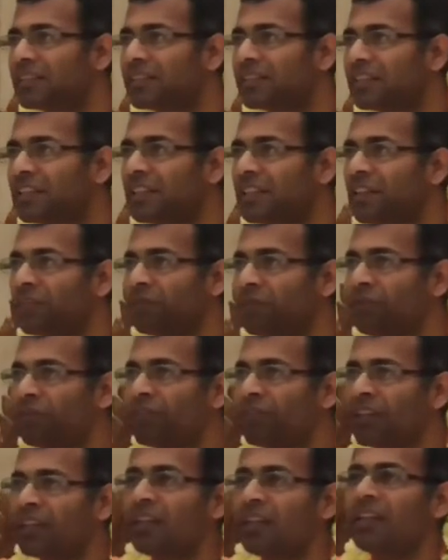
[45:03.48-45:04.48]
is,
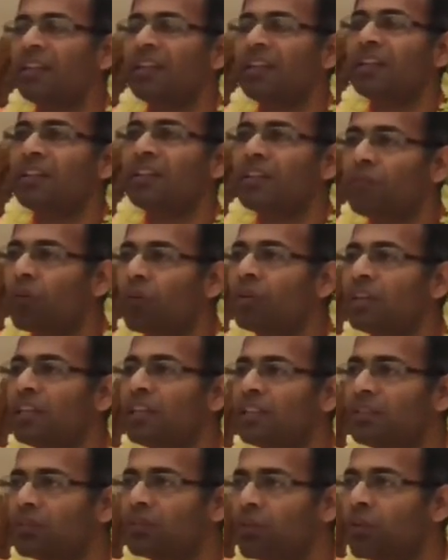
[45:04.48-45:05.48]
we
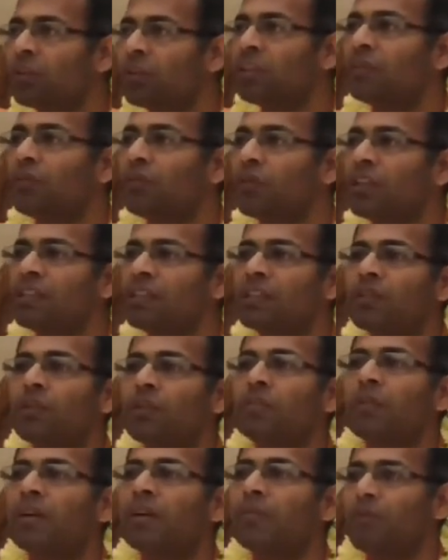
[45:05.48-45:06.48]
devotees, good devotees,
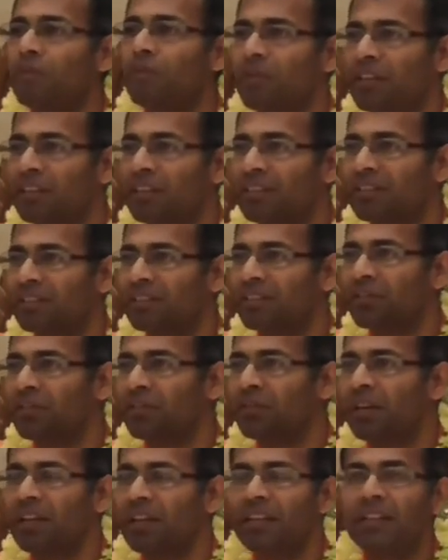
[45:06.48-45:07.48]
they don't become hopeless.
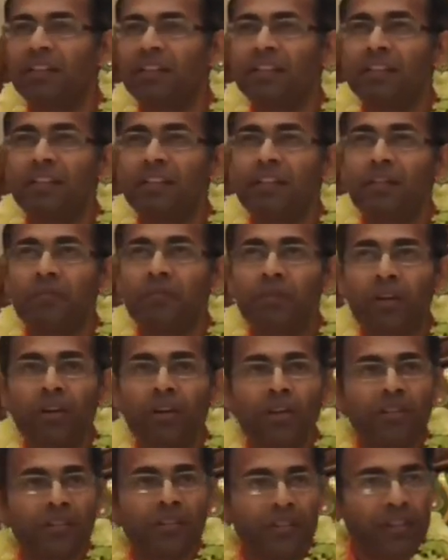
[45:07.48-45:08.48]
You know why?
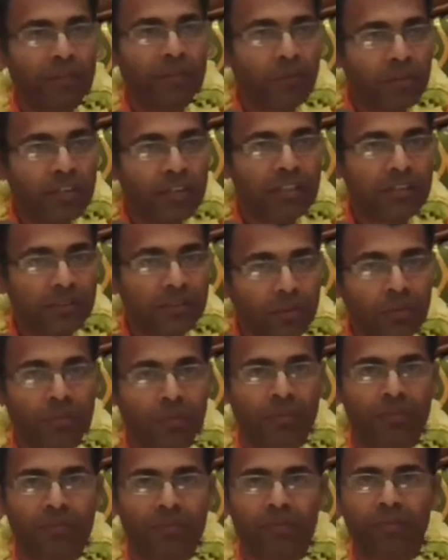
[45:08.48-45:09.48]
Because devotees
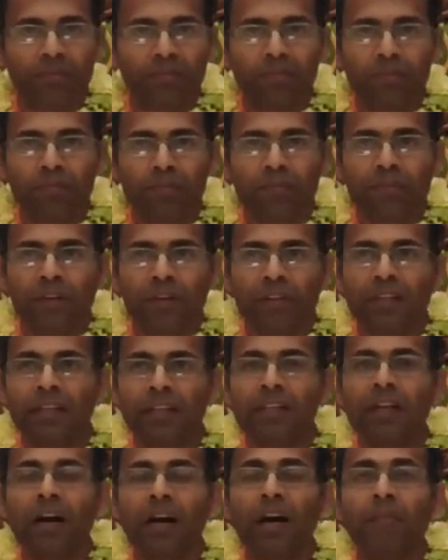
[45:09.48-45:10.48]
know
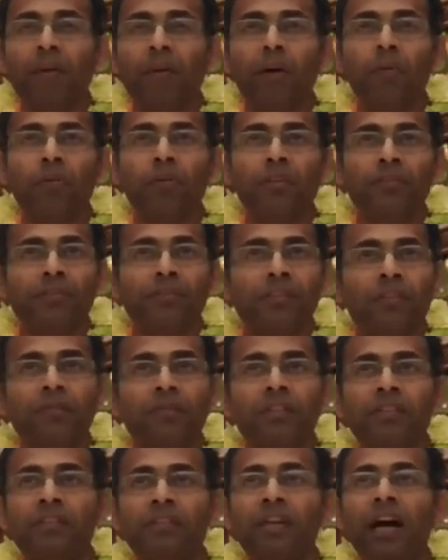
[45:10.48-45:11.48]
that the amount of
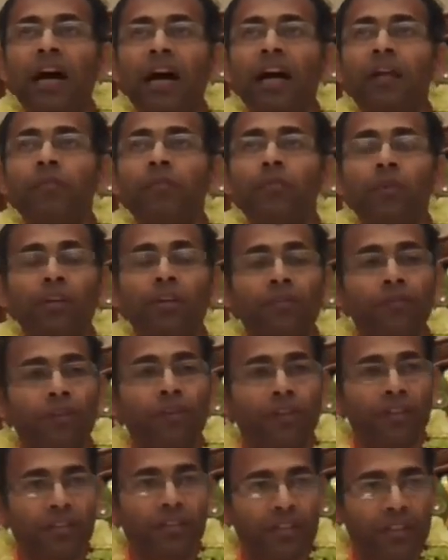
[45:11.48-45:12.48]
service I am doing
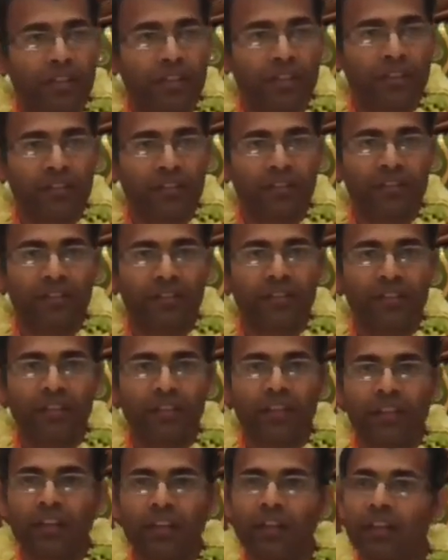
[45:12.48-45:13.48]
for Krishna,
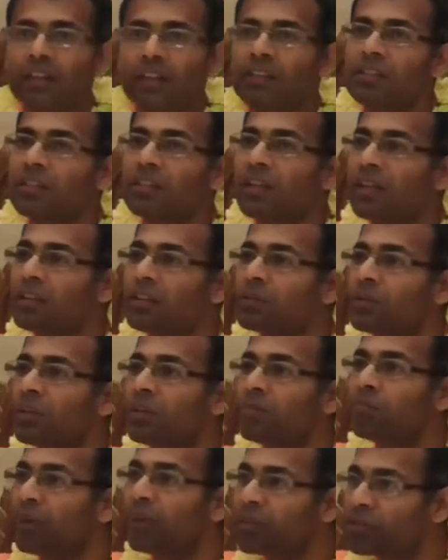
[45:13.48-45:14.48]
Krishna is
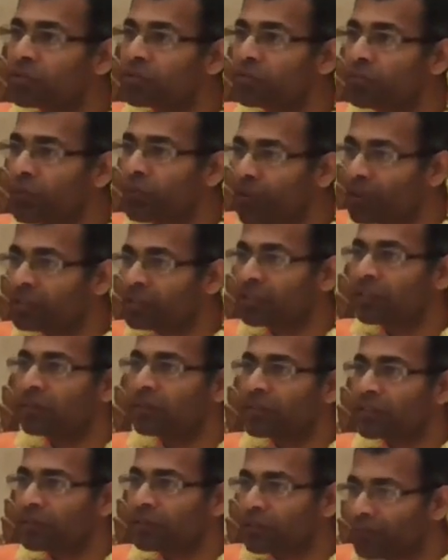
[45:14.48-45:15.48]
doing much more
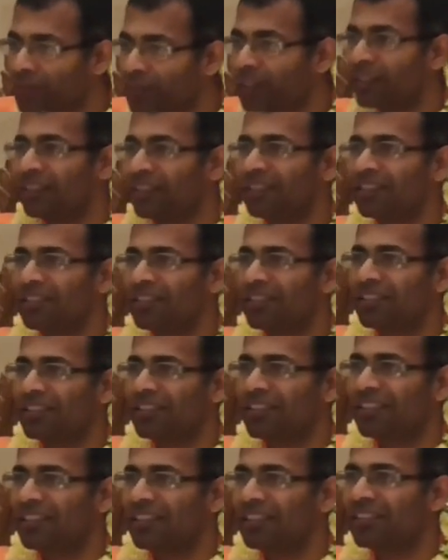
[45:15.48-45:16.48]
service to me
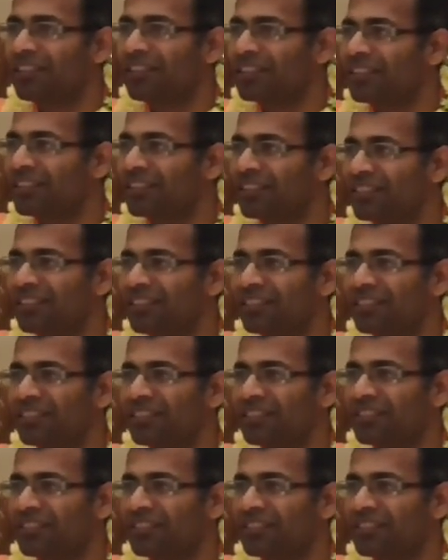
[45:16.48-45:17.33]
in return.